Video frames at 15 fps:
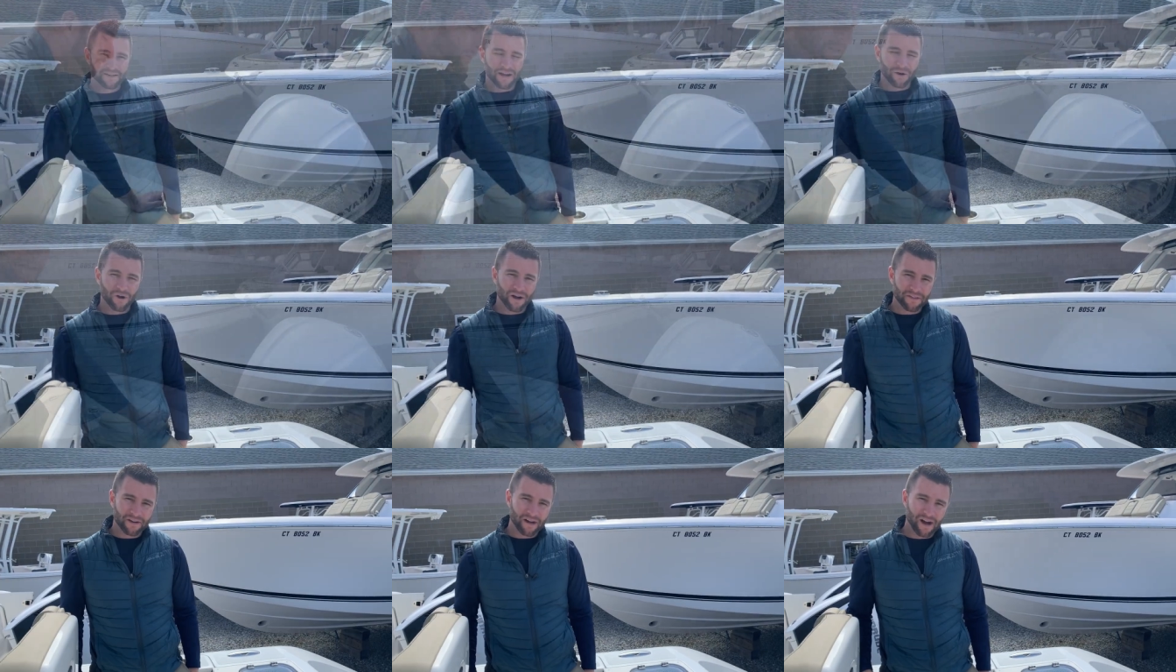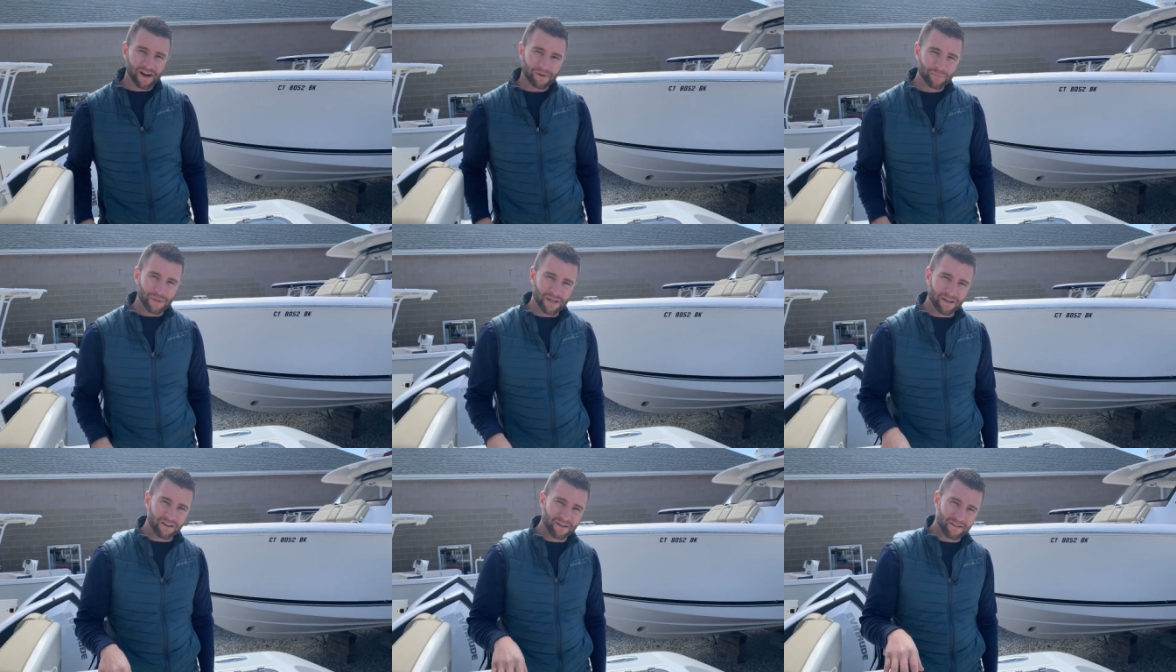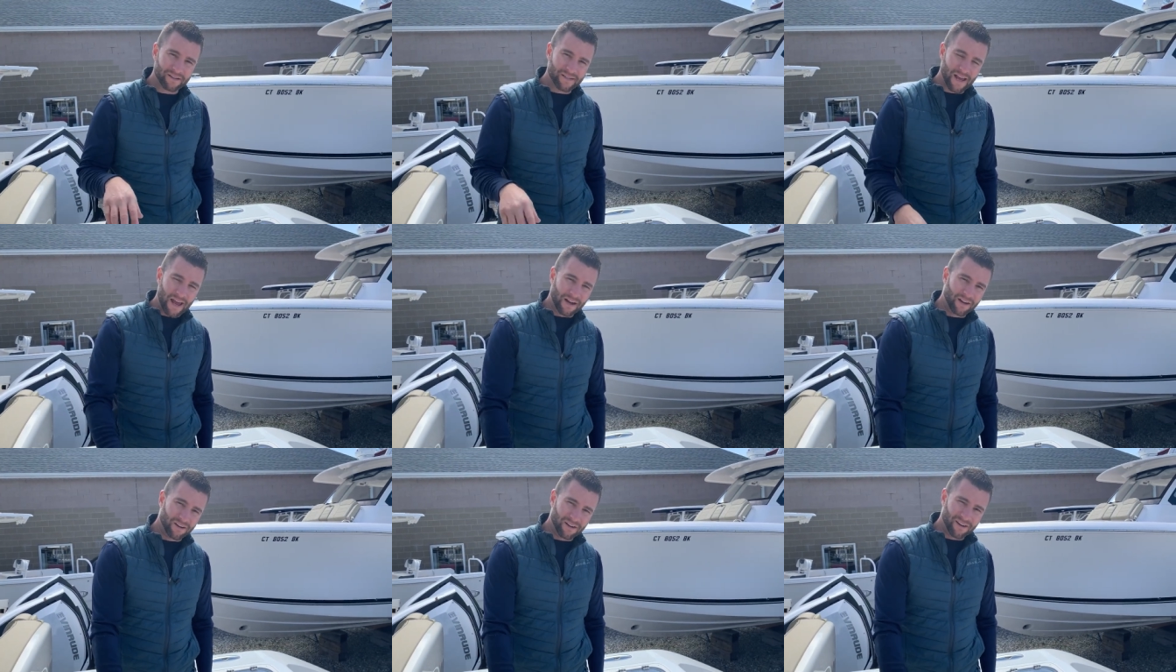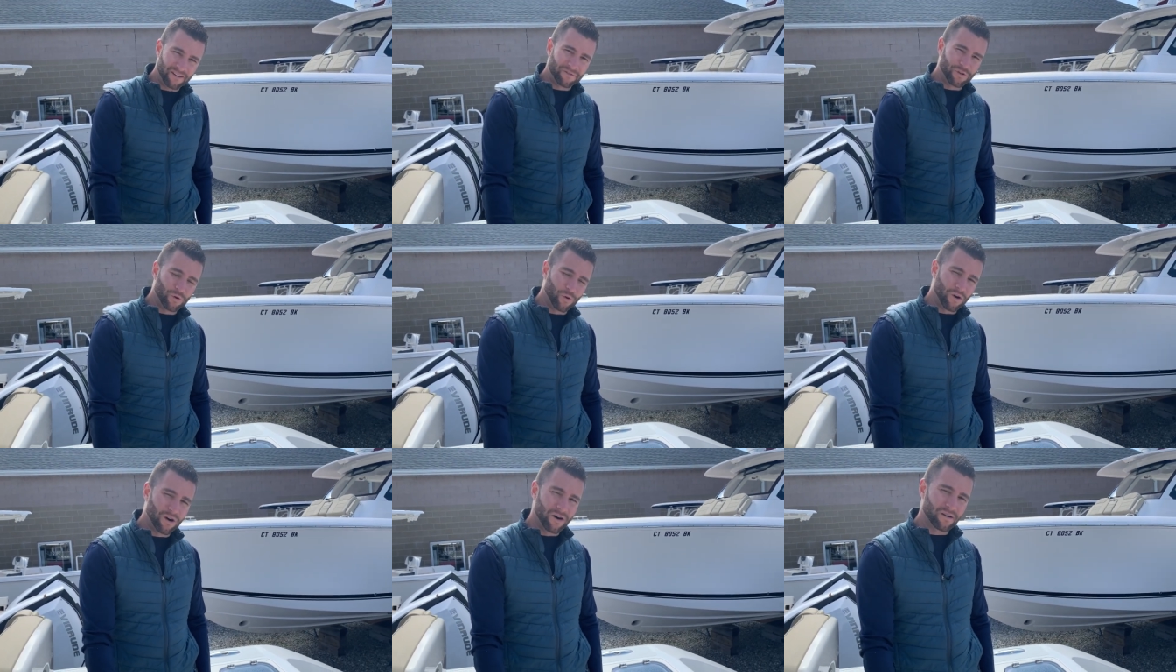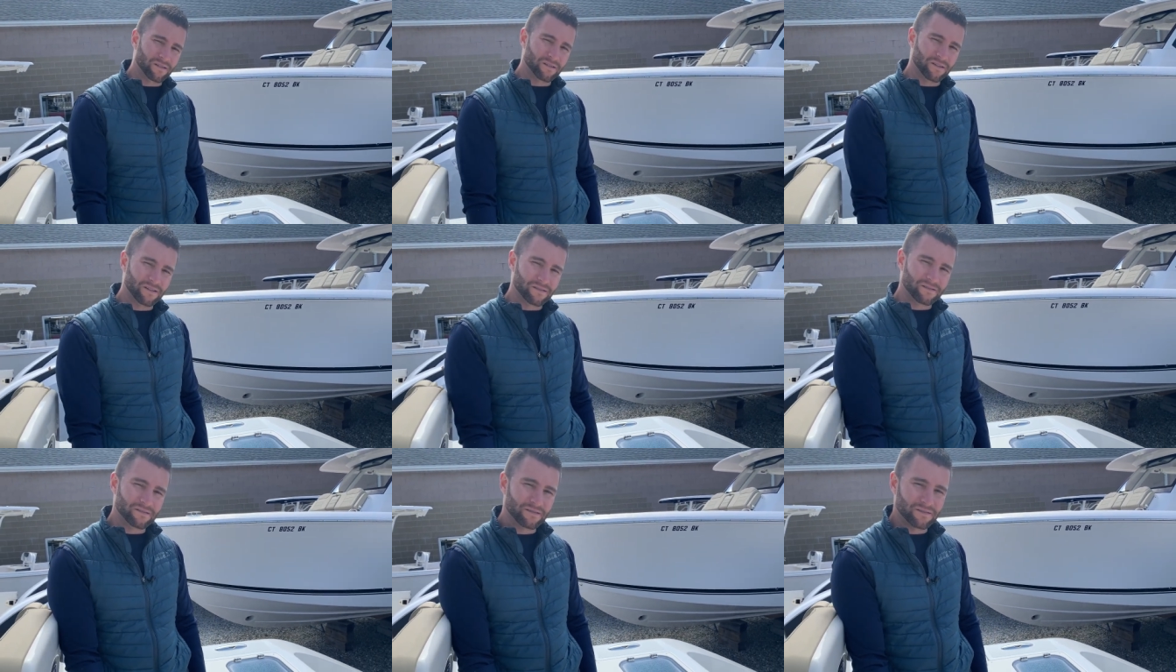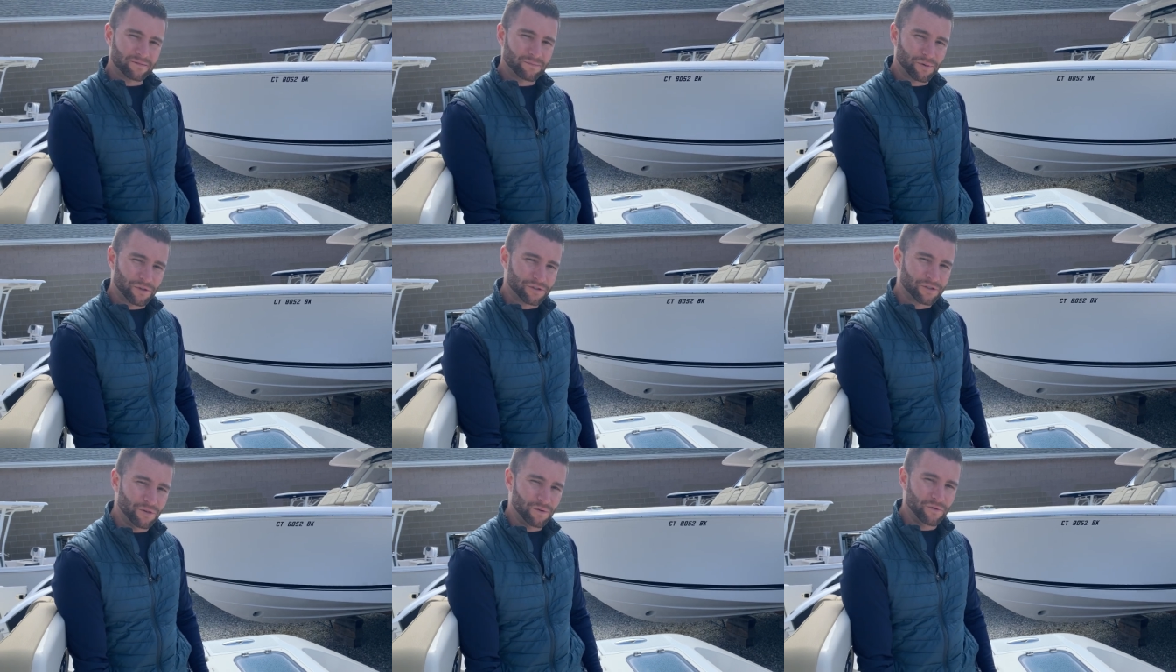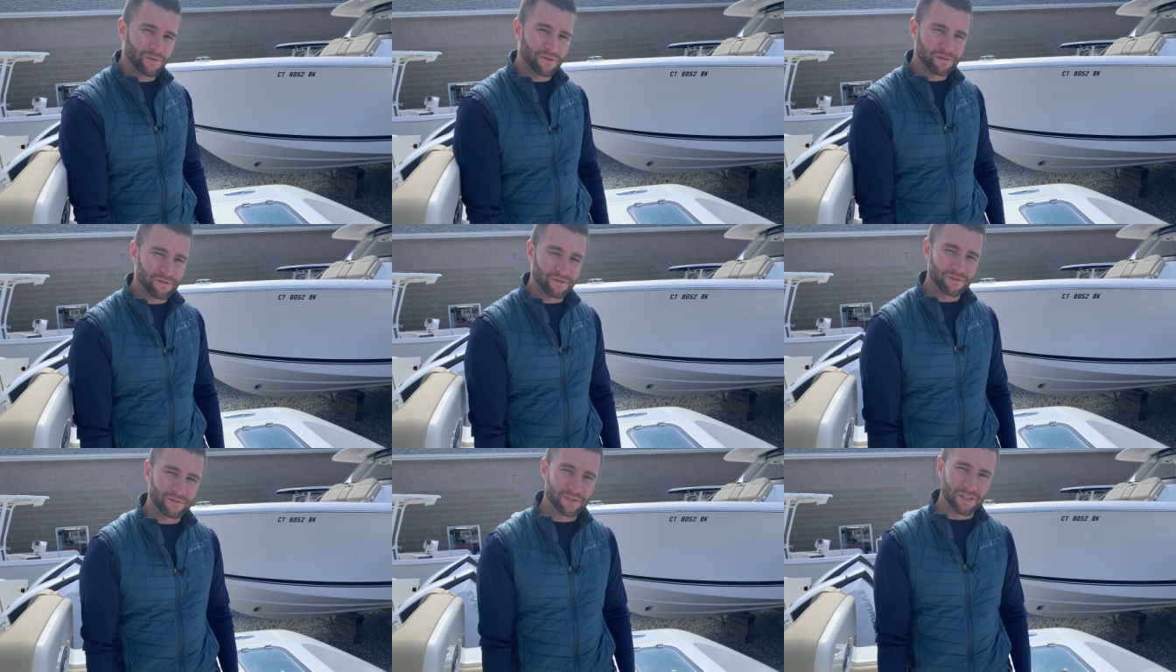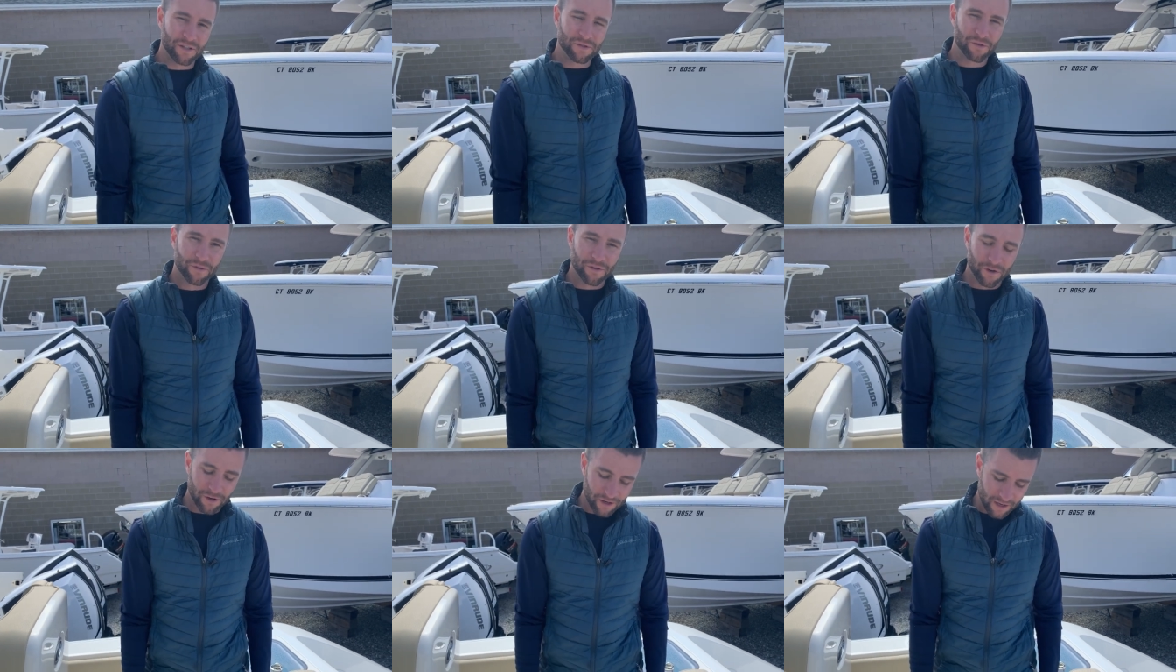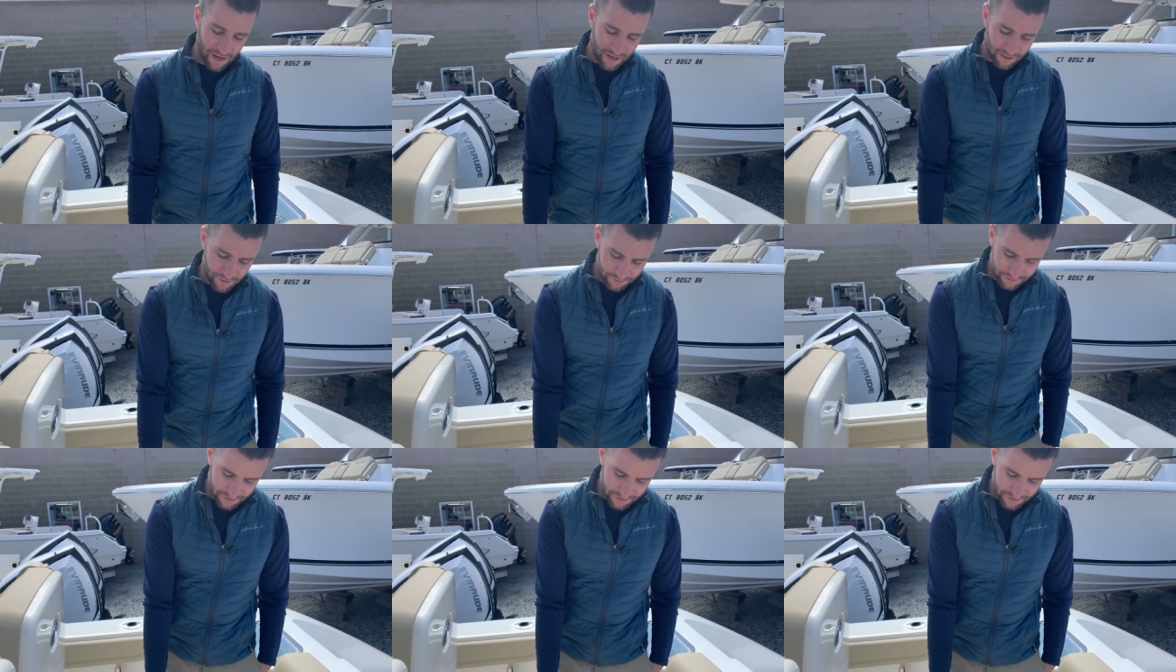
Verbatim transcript: Now on the cockpit deck of your Pursuit C two thirty-eight, you'll